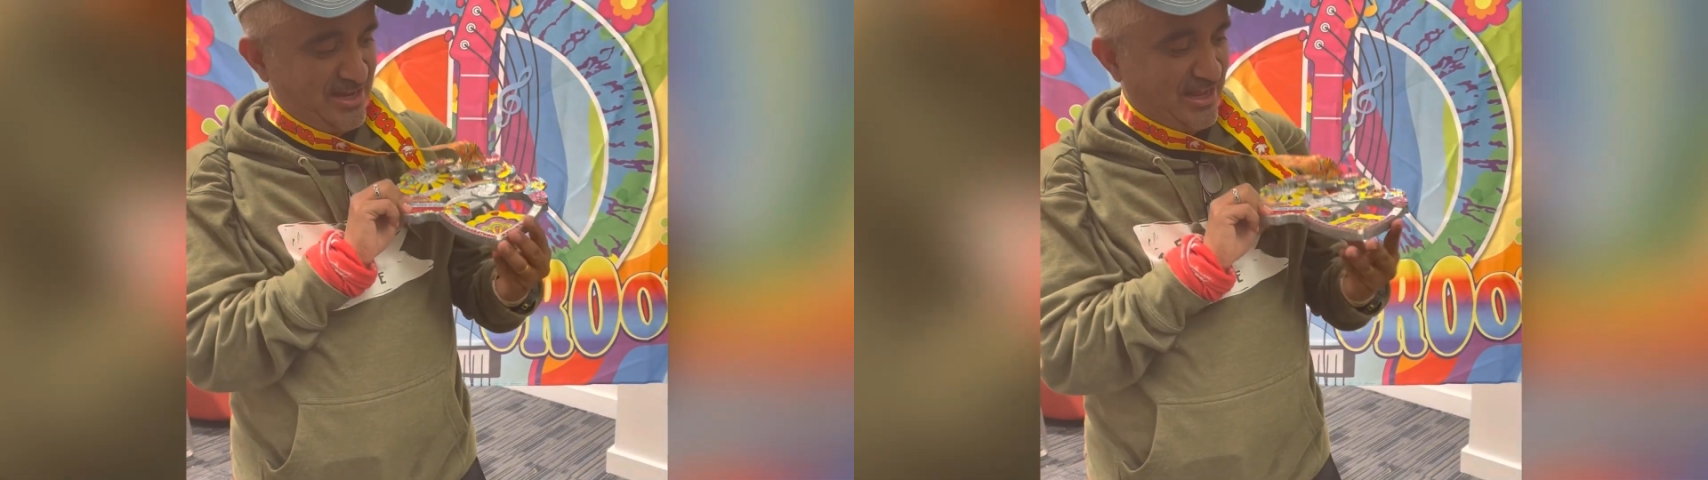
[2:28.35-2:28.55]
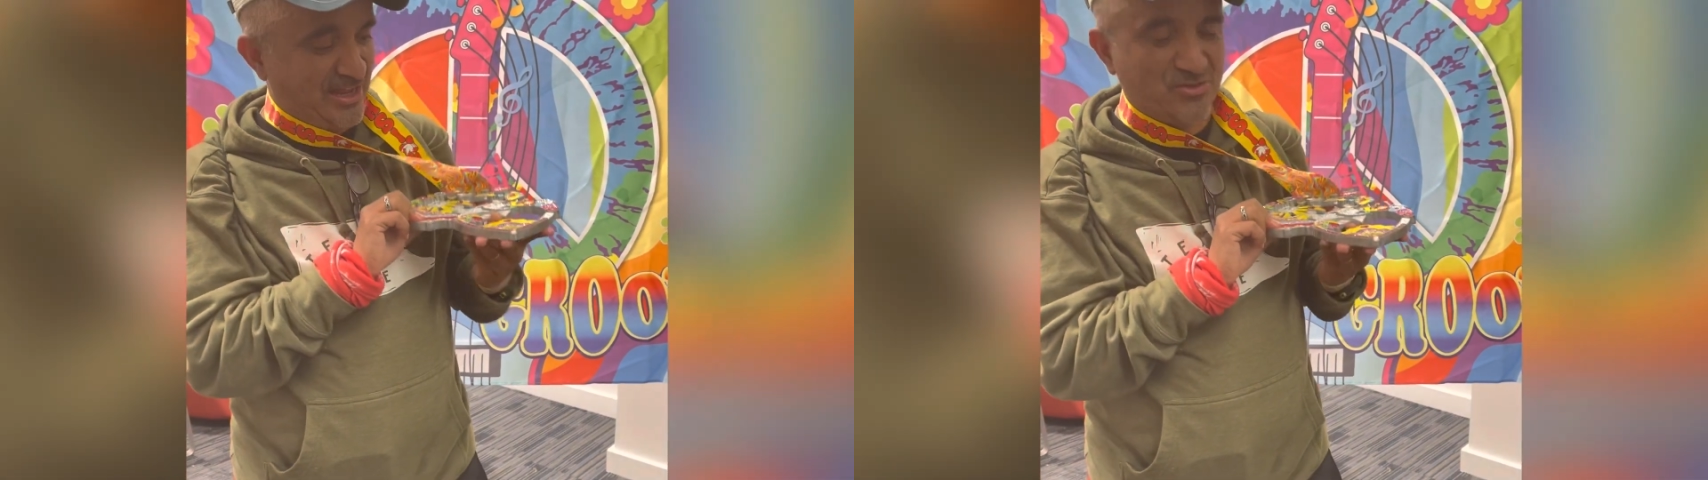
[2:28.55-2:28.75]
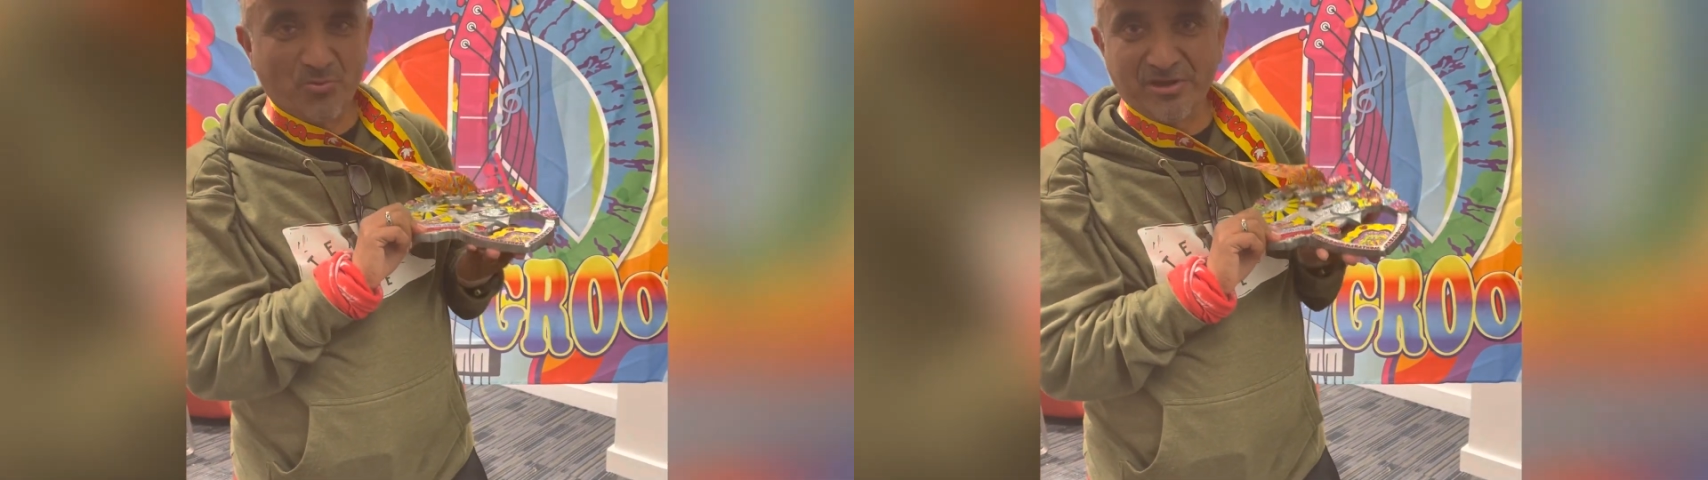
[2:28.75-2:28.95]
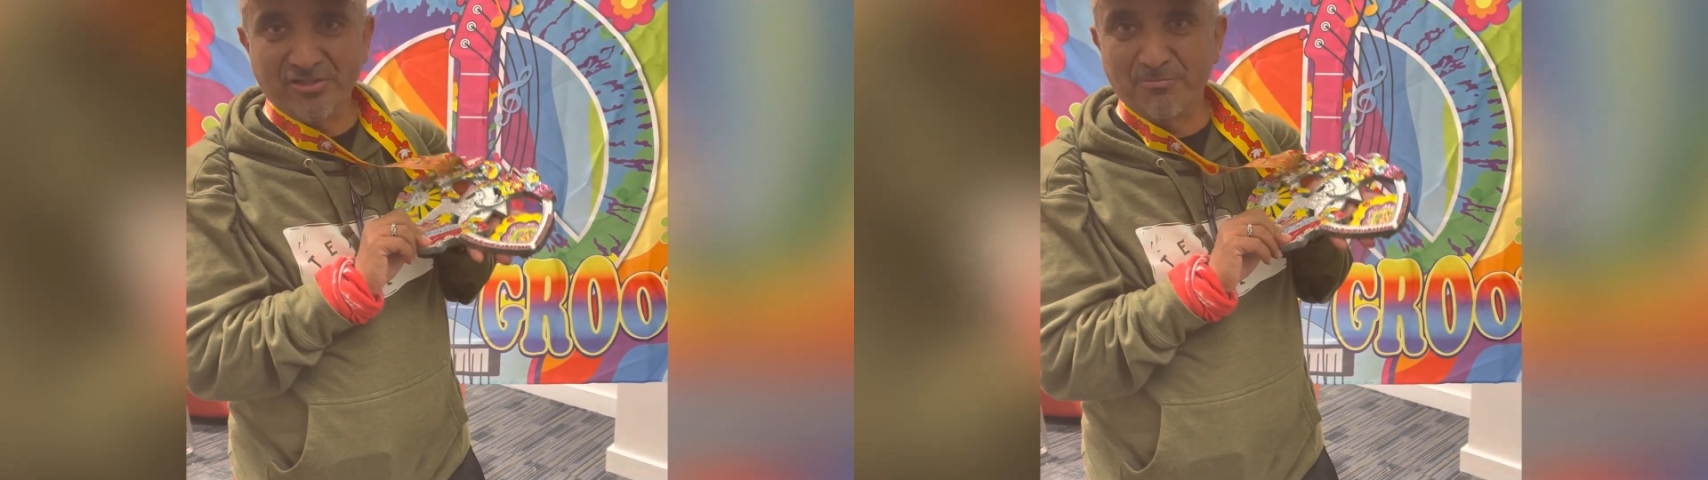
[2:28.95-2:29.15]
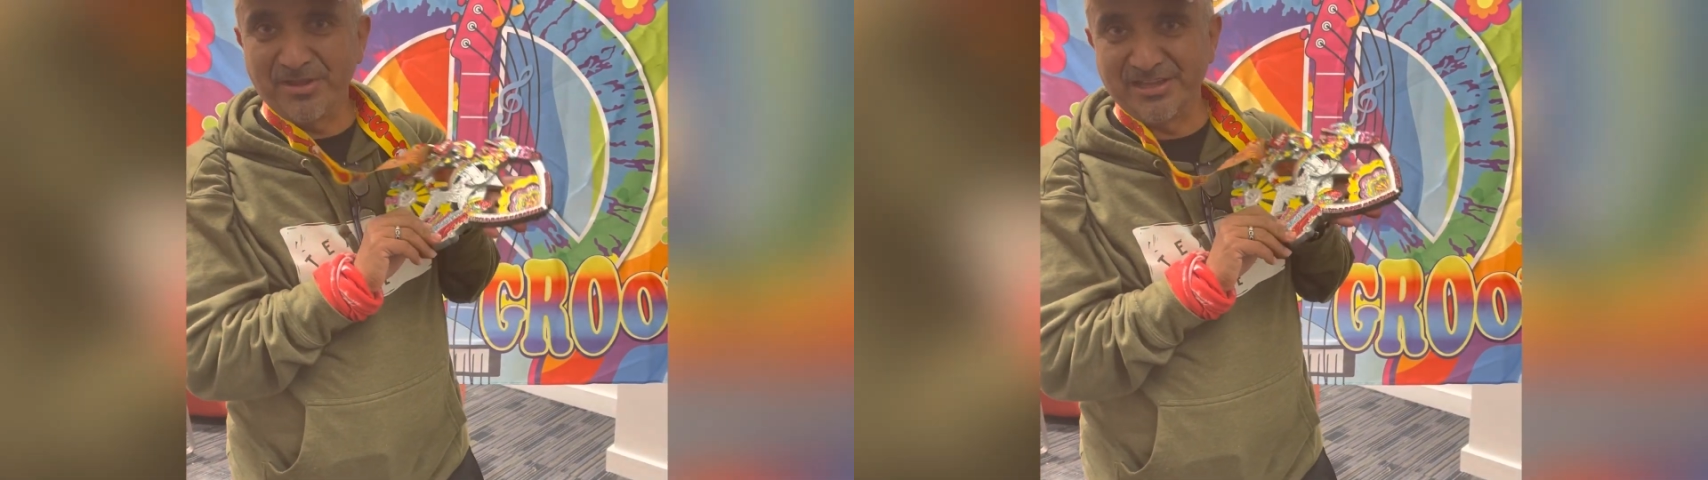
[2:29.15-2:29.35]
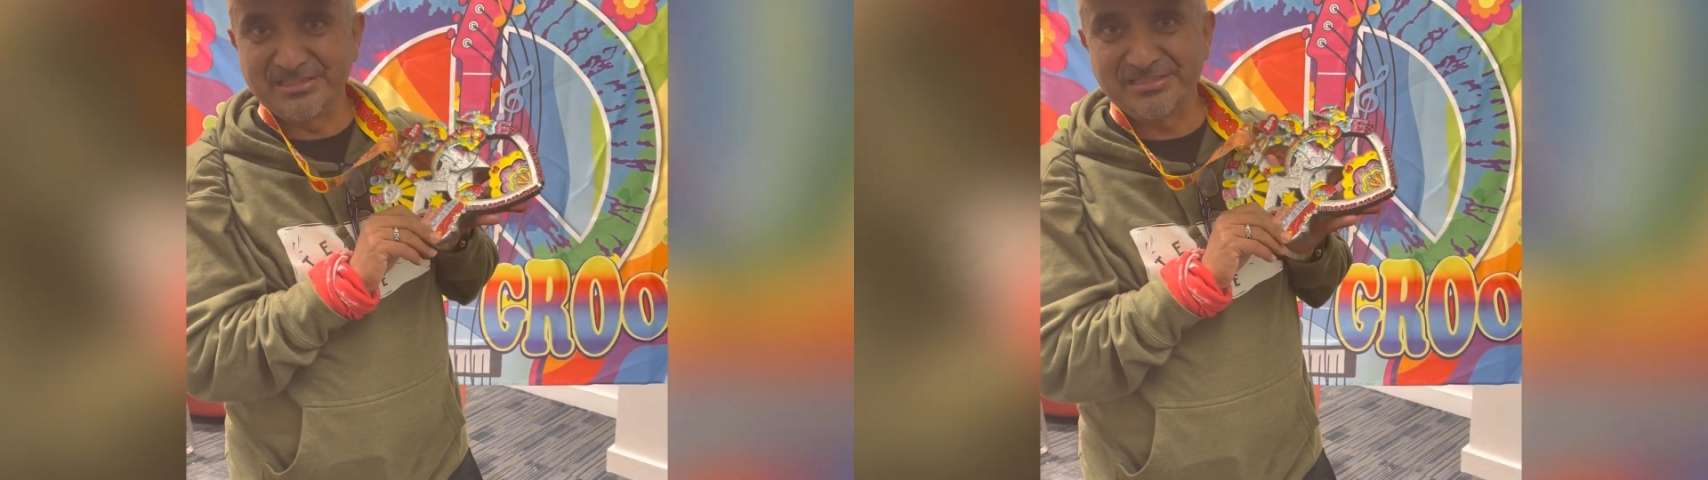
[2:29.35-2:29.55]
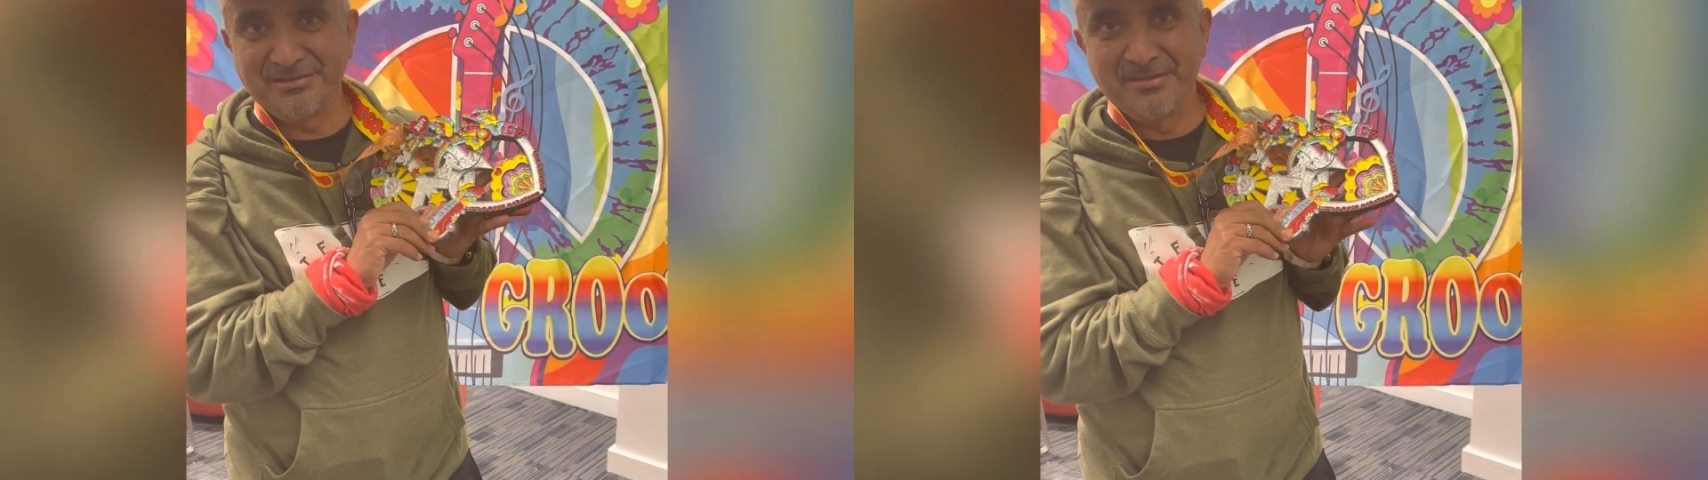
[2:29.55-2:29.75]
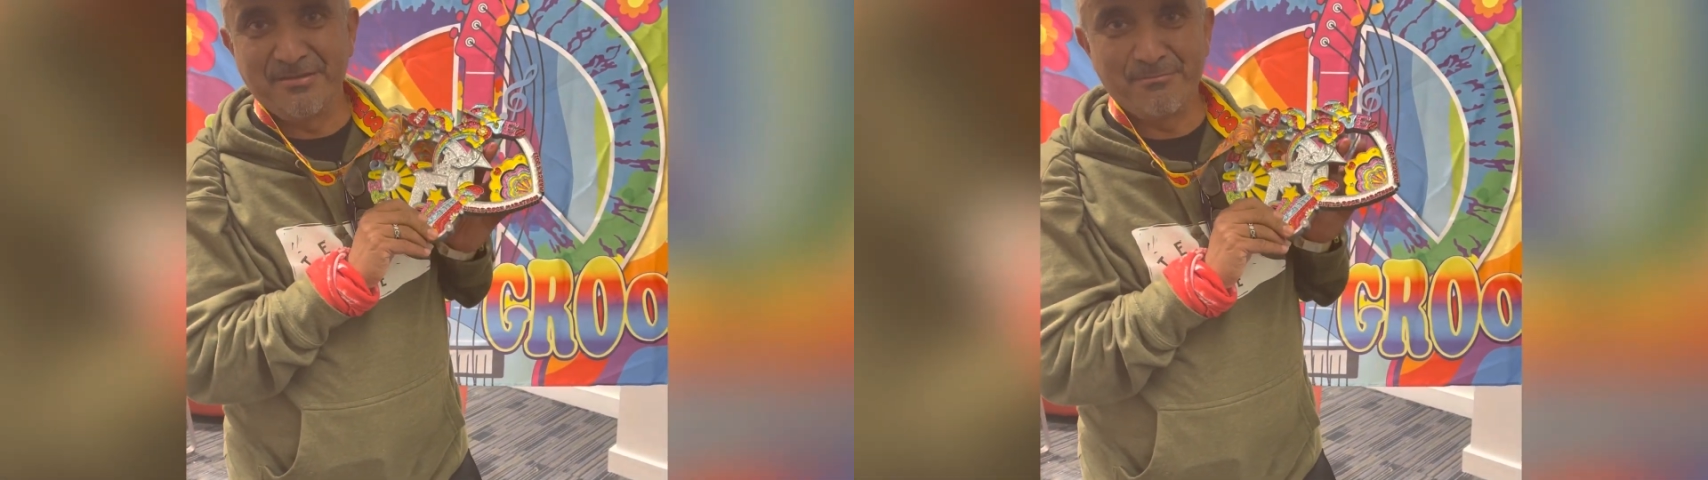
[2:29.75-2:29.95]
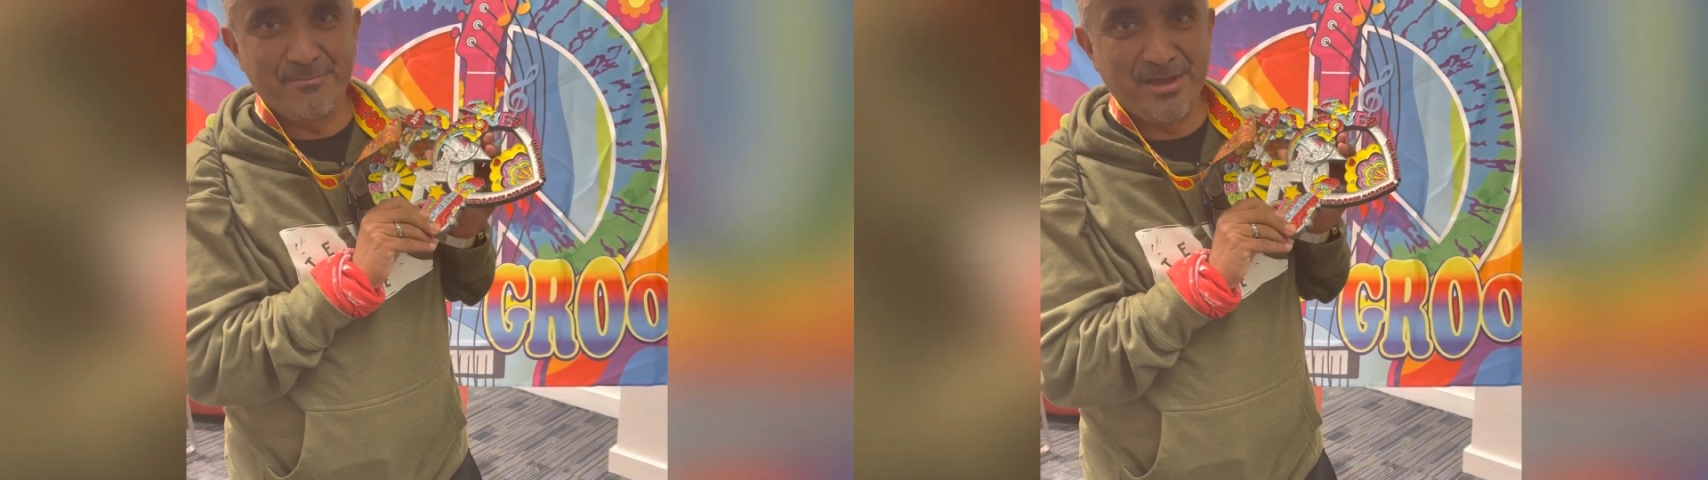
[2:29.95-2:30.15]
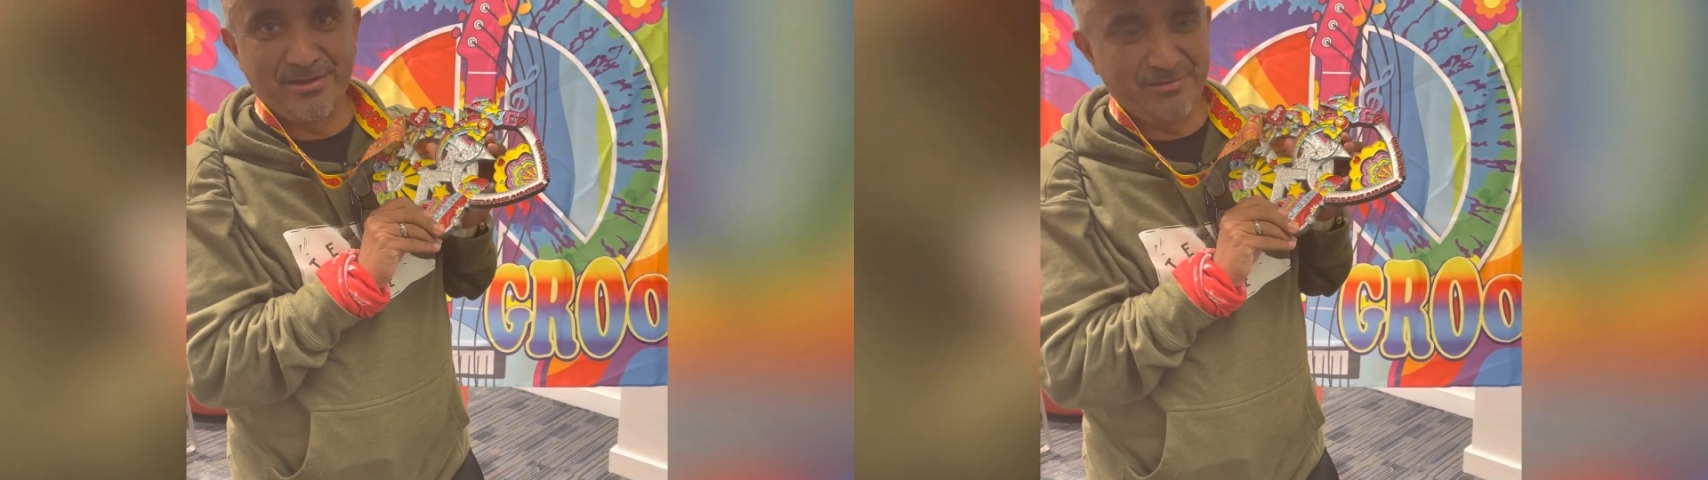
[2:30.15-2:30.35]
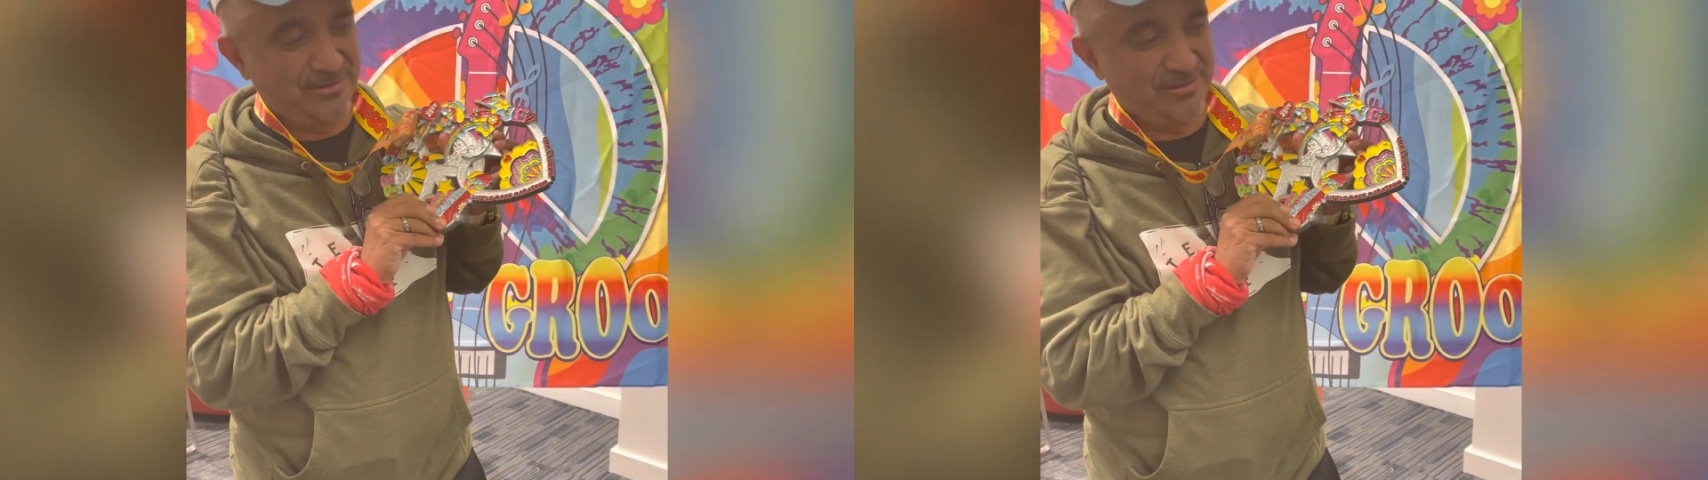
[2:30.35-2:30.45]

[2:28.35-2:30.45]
It's one of the biggest medal